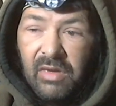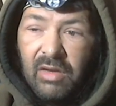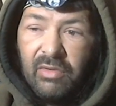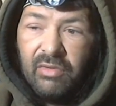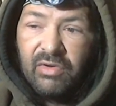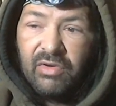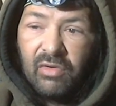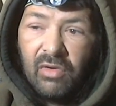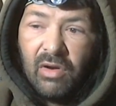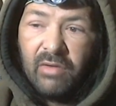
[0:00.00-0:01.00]
Every
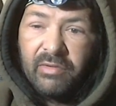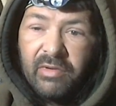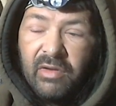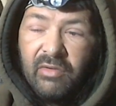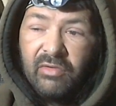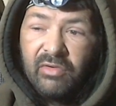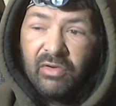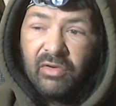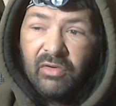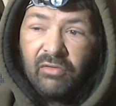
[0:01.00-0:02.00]
so often there was a
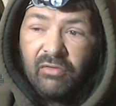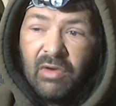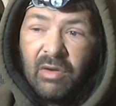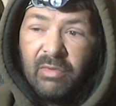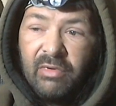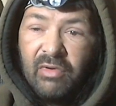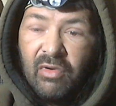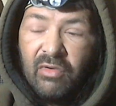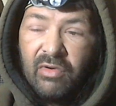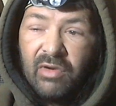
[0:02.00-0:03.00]
little rubbing
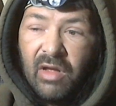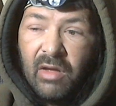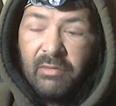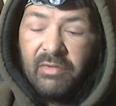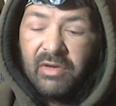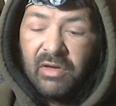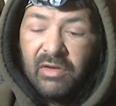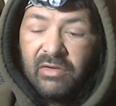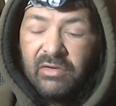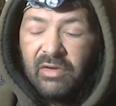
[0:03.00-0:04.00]
going on
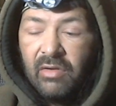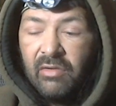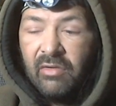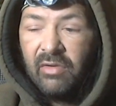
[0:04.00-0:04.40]
because, you know,